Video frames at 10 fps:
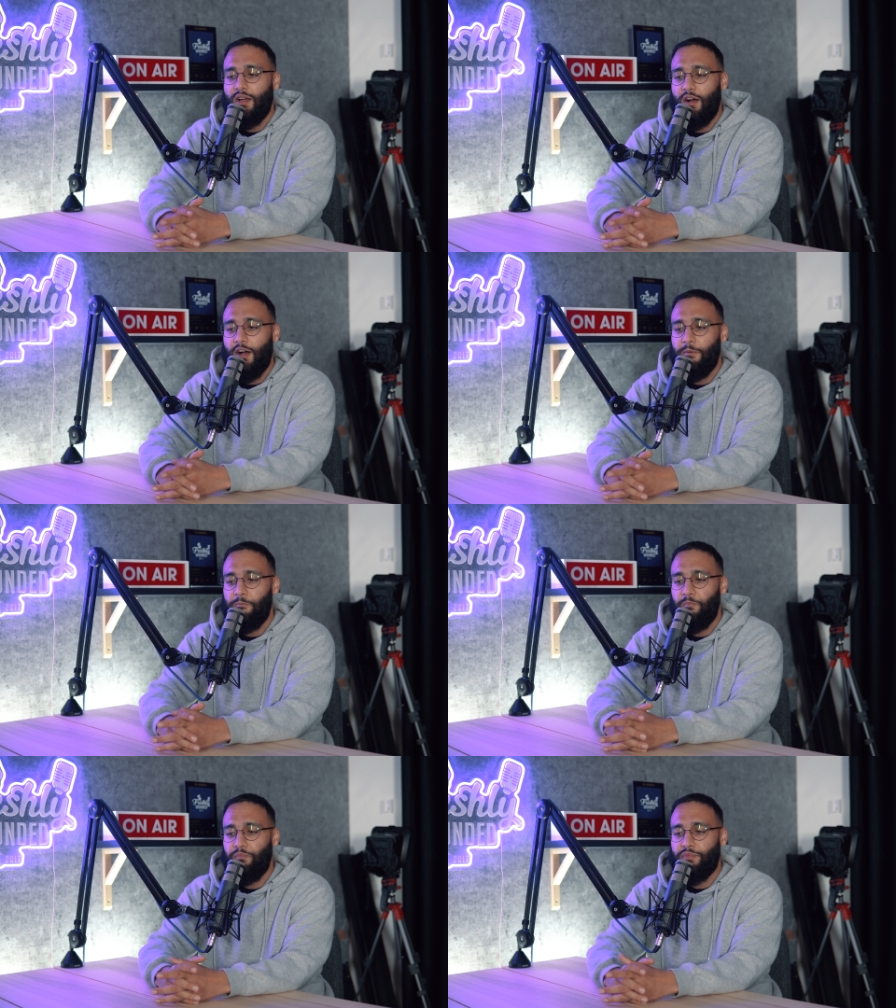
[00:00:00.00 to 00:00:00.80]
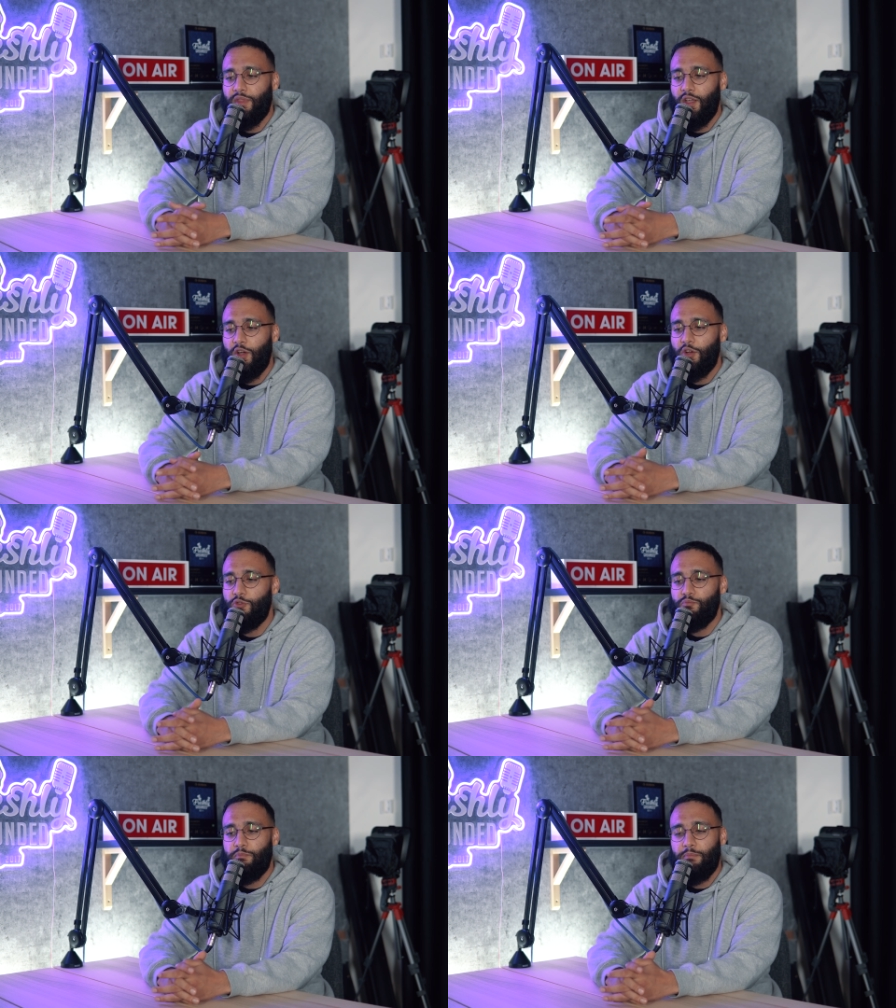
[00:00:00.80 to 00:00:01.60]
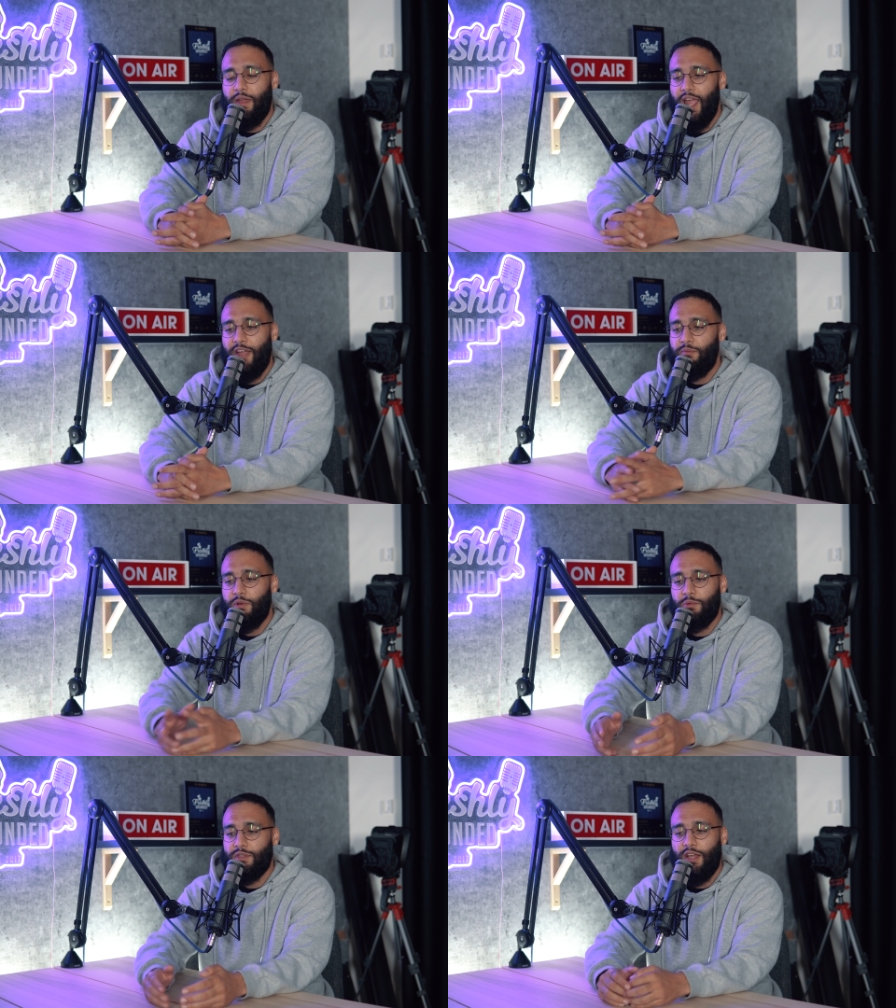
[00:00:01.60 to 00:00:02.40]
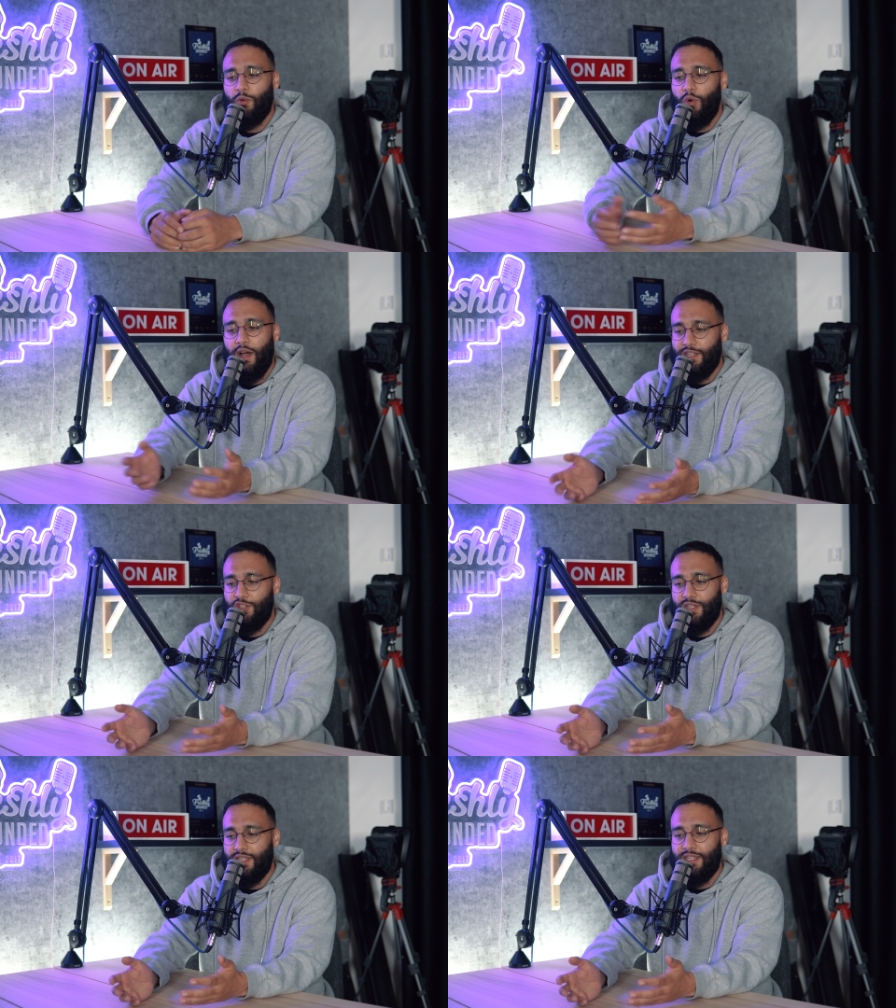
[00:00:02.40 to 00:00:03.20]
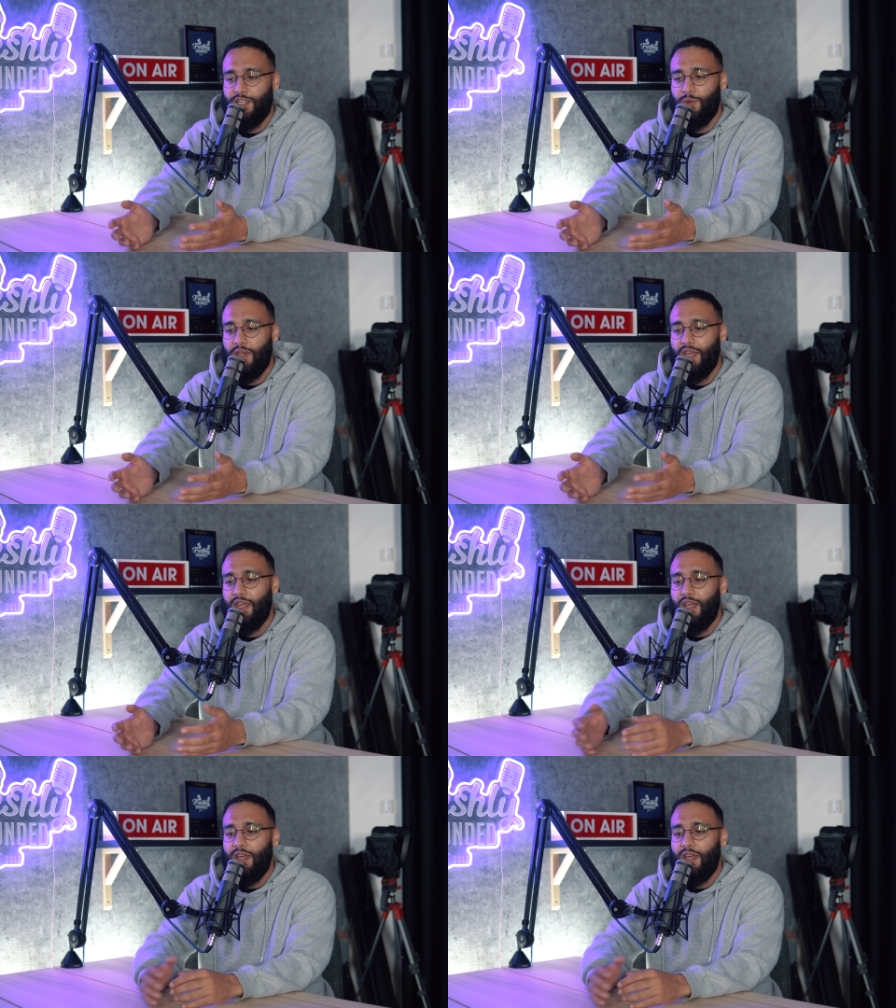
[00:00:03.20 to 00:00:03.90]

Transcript: Um, everybody was like, "Why did you discontinue it?"